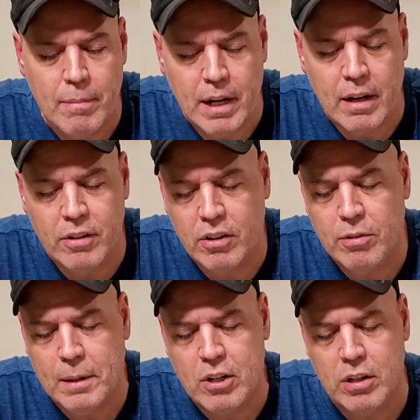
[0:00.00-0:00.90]
Because
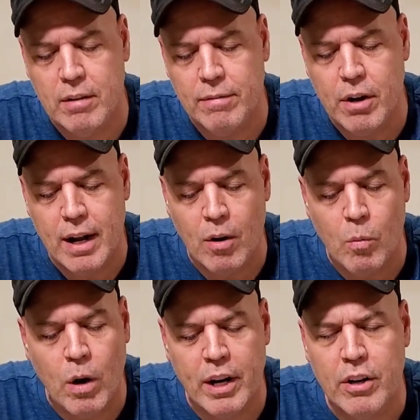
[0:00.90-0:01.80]
especially if you're on
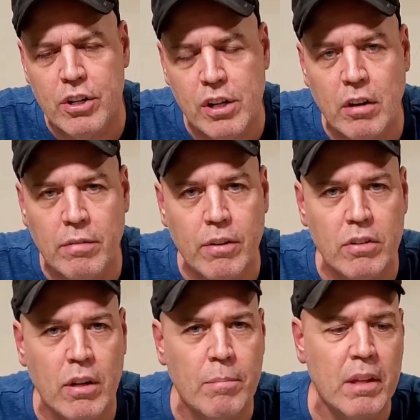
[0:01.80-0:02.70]
a wire shelf or
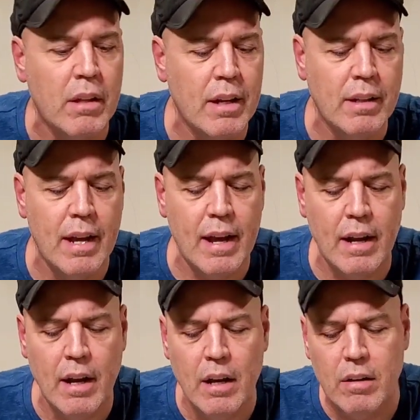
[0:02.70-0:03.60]
something like
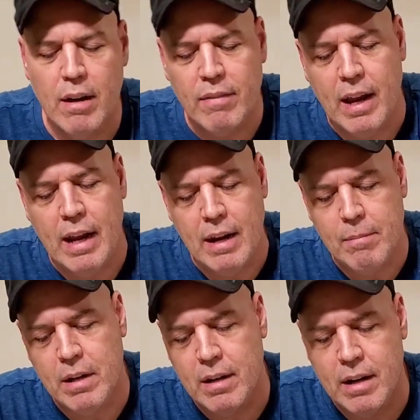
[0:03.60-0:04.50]
that, you have the
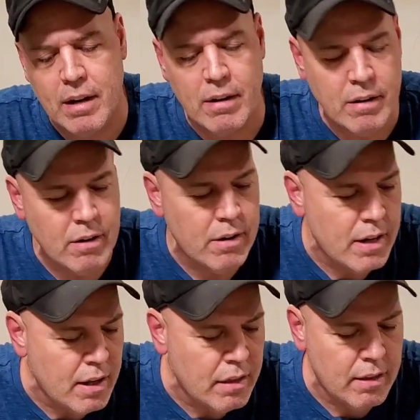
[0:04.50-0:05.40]
ambient air
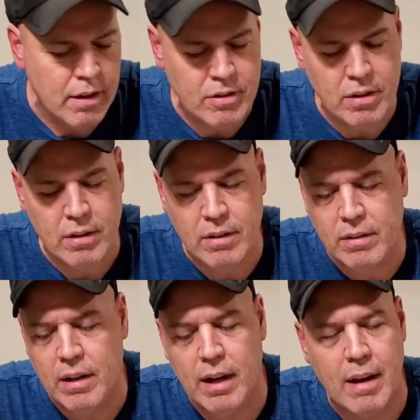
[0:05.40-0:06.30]
underneath touching this
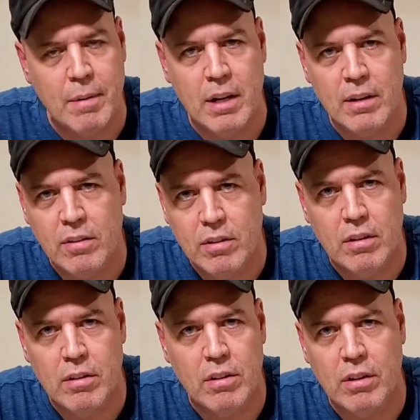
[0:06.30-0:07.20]
thing. I mean, it's,
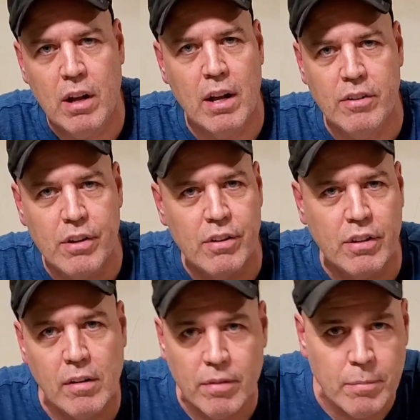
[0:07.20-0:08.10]
you're just costing
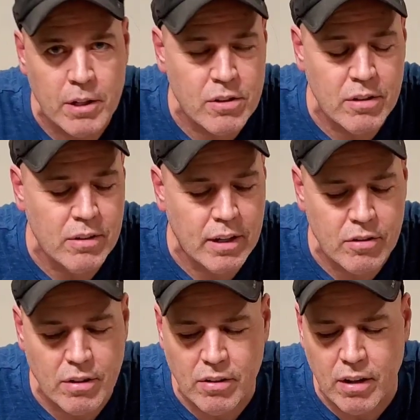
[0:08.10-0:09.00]
yourself a bunch of
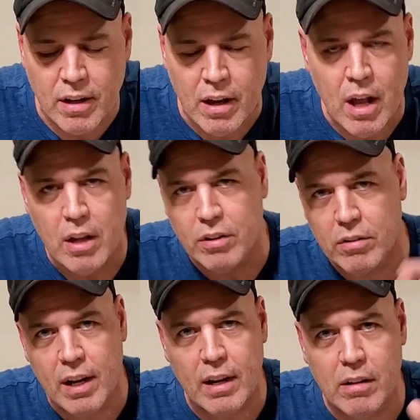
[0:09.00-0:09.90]
electricity.
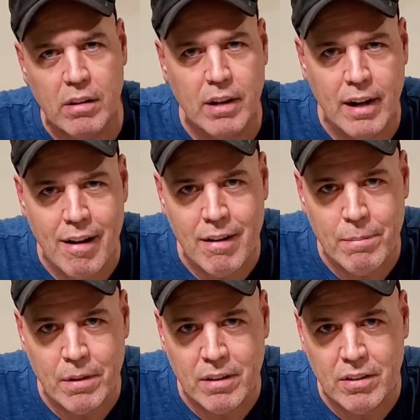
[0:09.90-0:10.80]
So take a look at how I
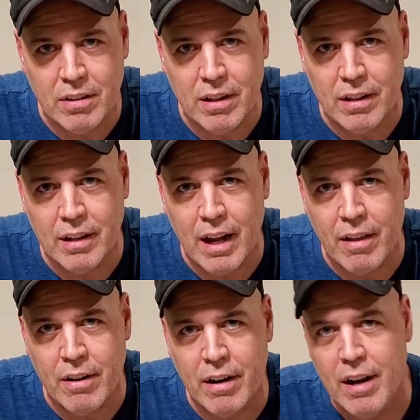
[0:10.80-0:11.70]
put this thing
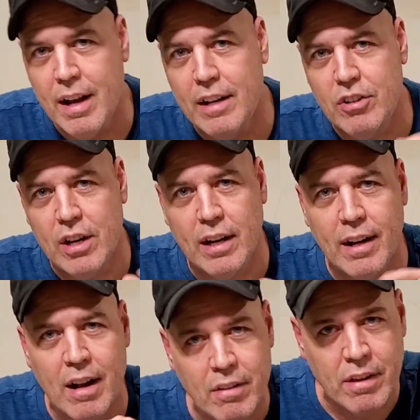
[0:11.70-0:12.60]
together and check
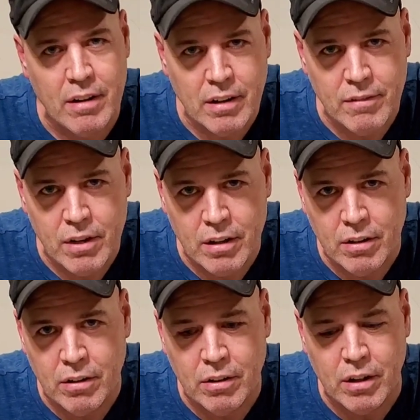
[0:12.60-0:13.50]
it and then I'll give you a
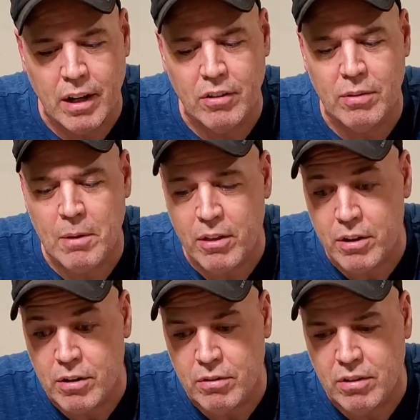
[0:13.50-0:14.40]
little look at some
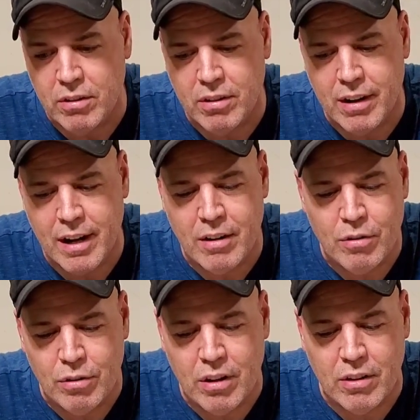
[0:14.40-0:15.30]
other uses that I
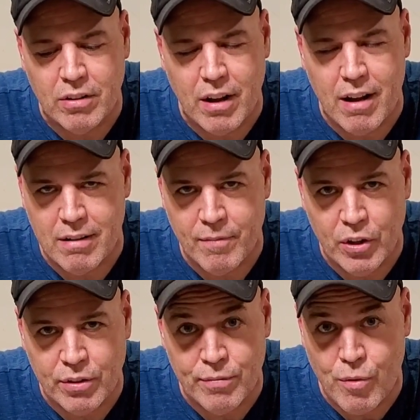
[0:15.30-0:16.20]
use this, uh,
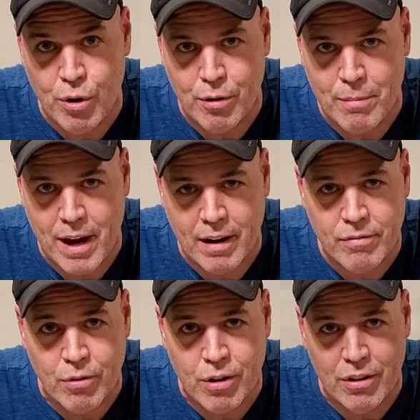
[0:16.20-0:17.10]
this foil back
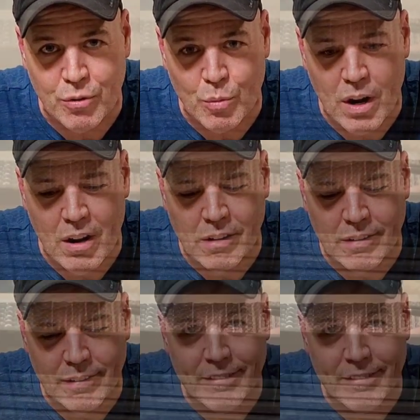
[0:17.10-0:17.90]
for as well.